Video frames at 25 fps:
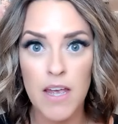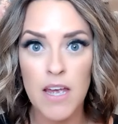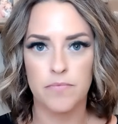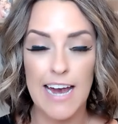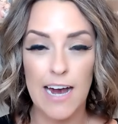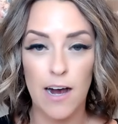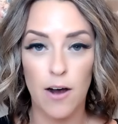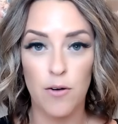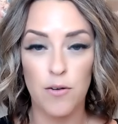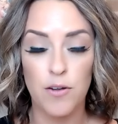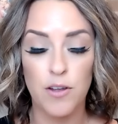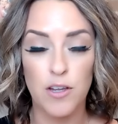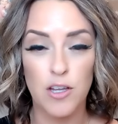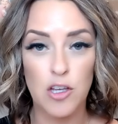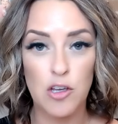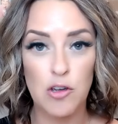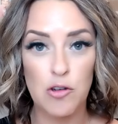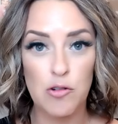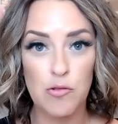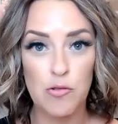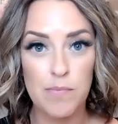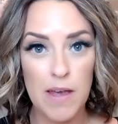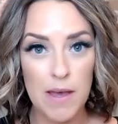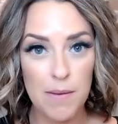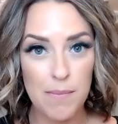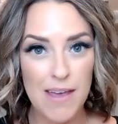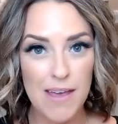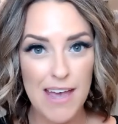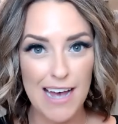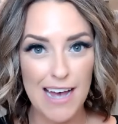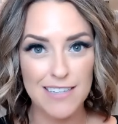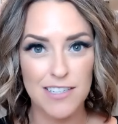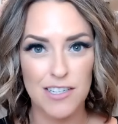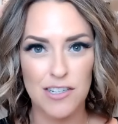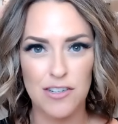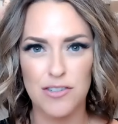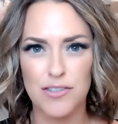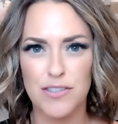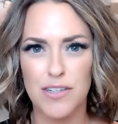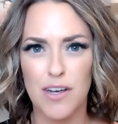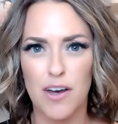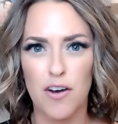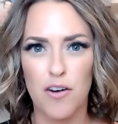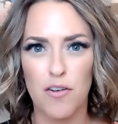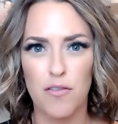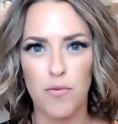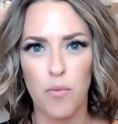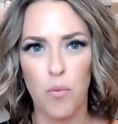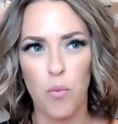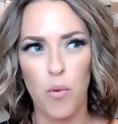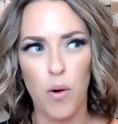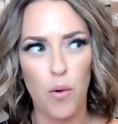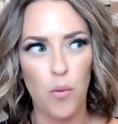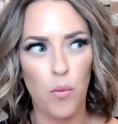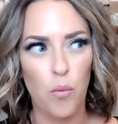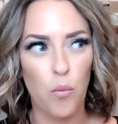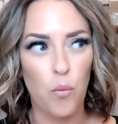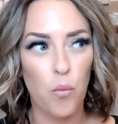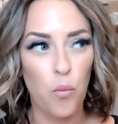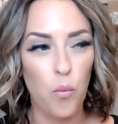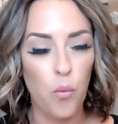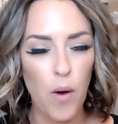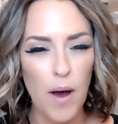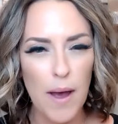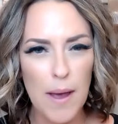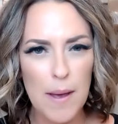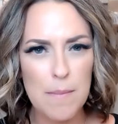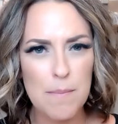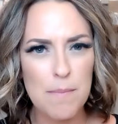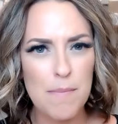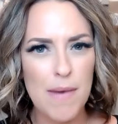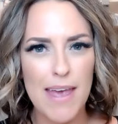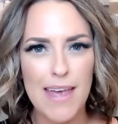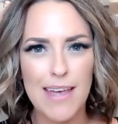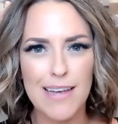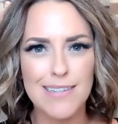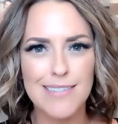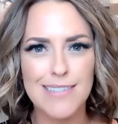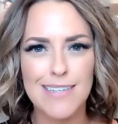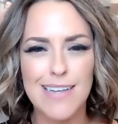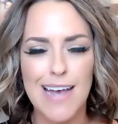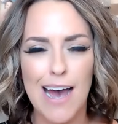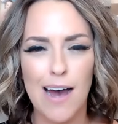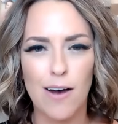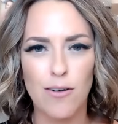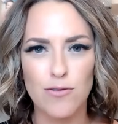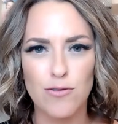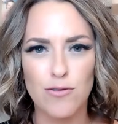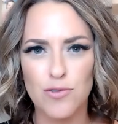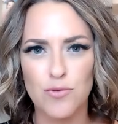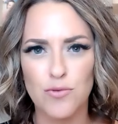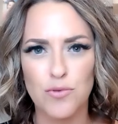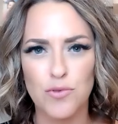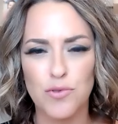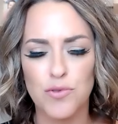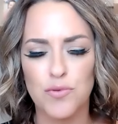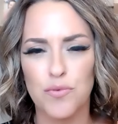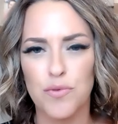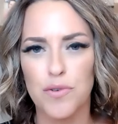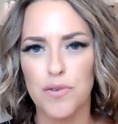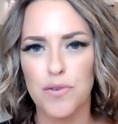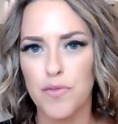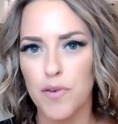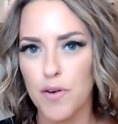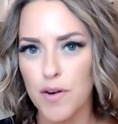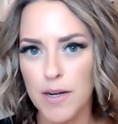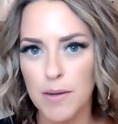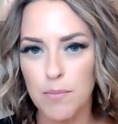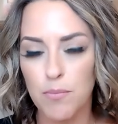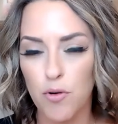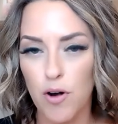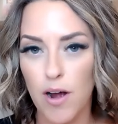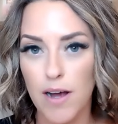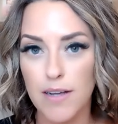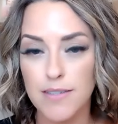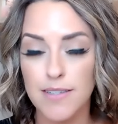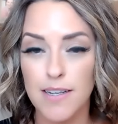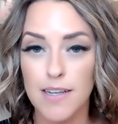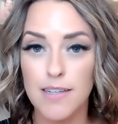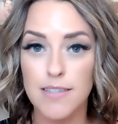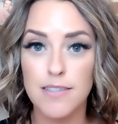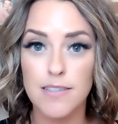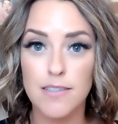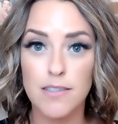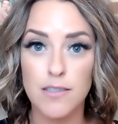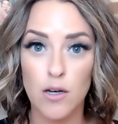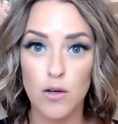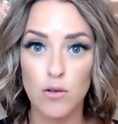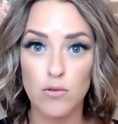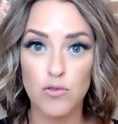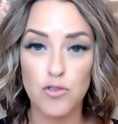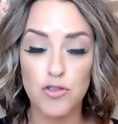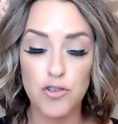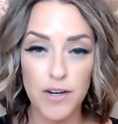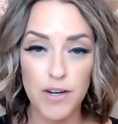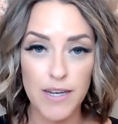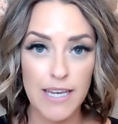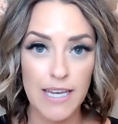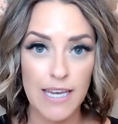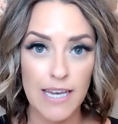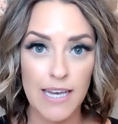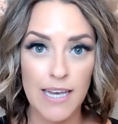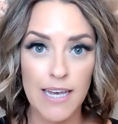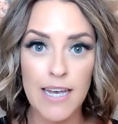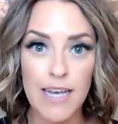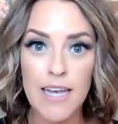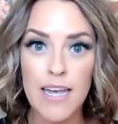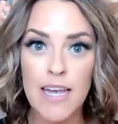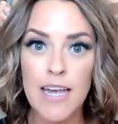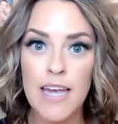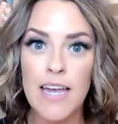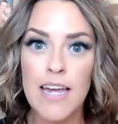Now, you may be asking yourself, well, what makes Outschool's referring process so tricky?